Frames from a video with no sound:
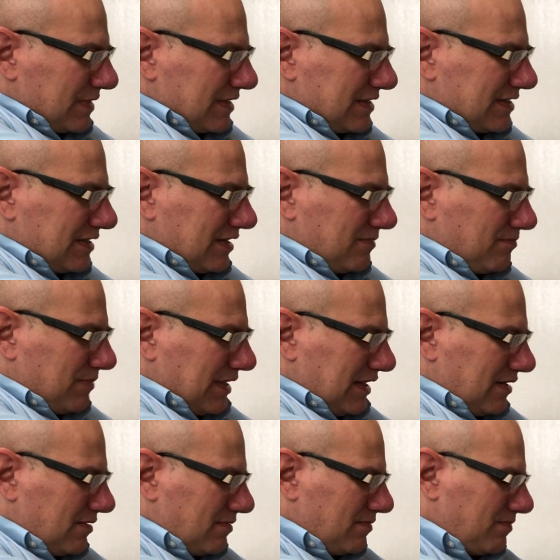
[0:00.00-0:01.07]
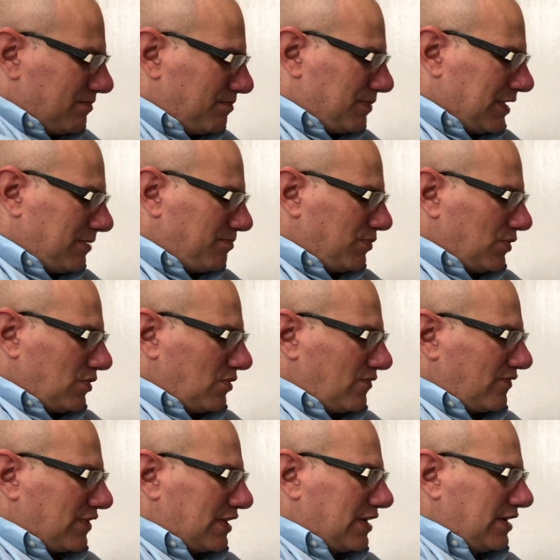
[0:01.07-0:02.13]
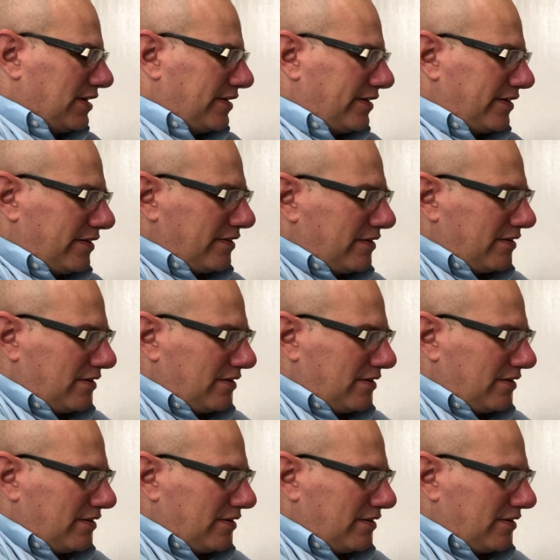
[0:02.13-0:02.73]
sin bin people over here.